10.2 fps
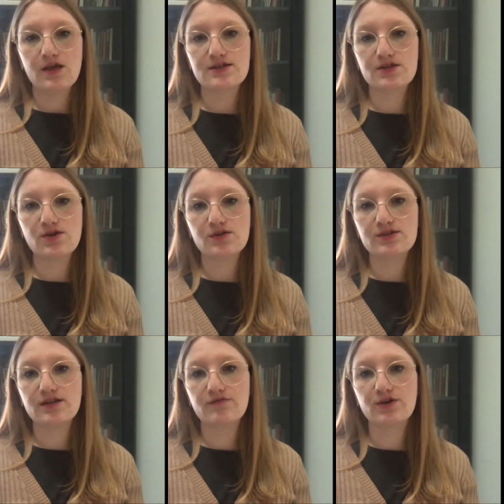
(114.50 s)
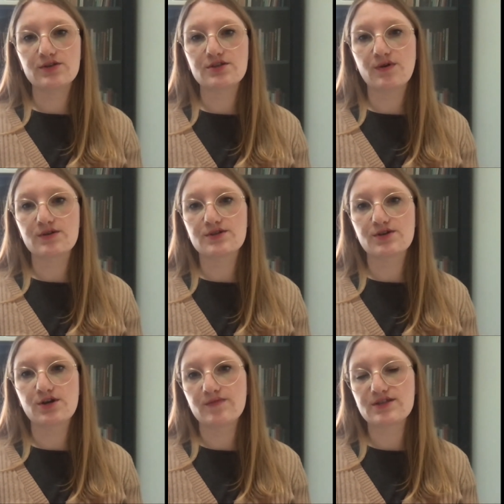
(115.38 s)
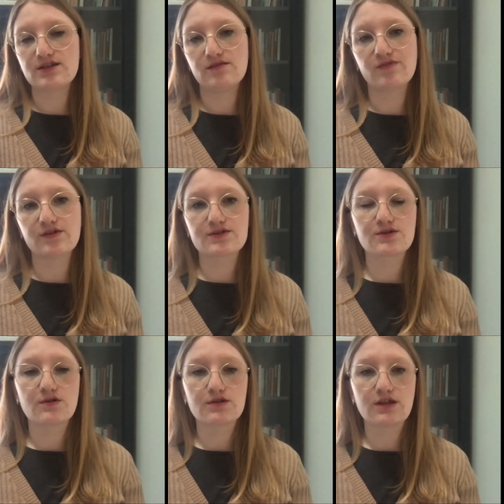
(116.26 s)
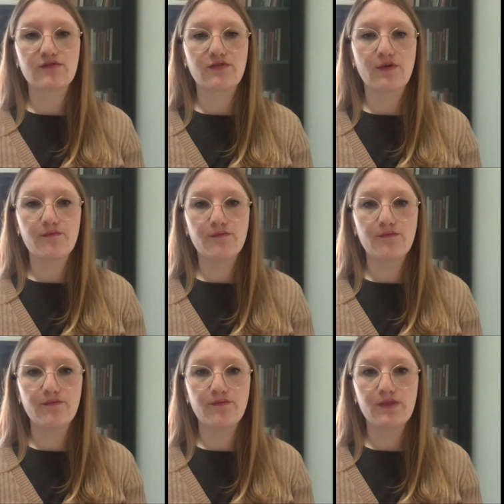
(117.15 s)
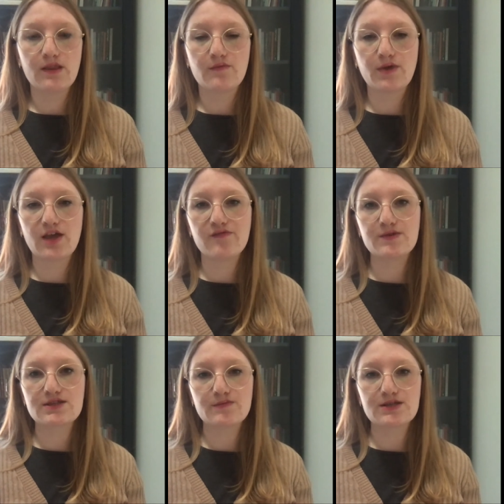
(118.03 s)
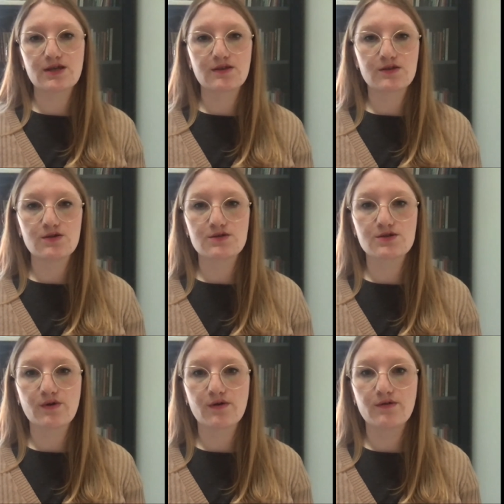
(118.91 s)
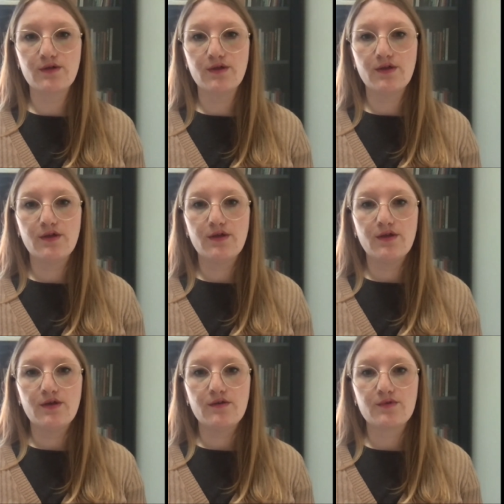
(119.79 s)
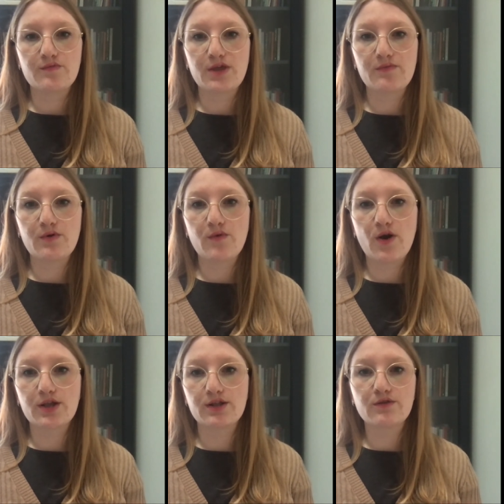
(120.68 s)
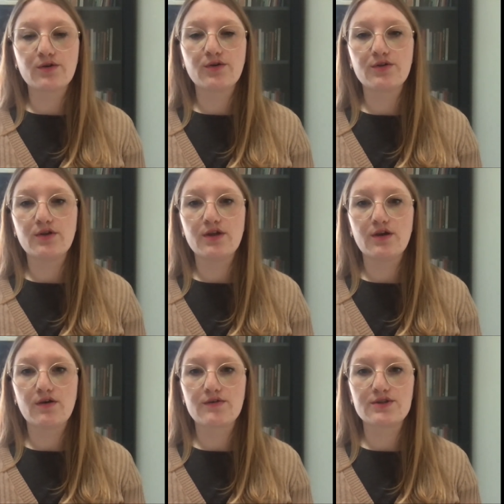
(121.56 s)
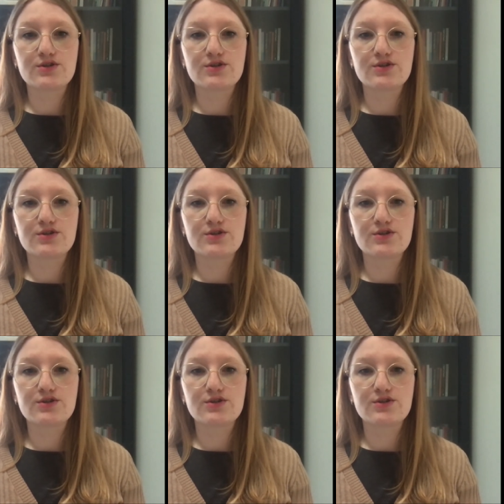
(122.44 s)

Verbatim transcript: As I jog down the road towards home, the scene feels totally different. The pavements are busier than usual, with people walking alone or in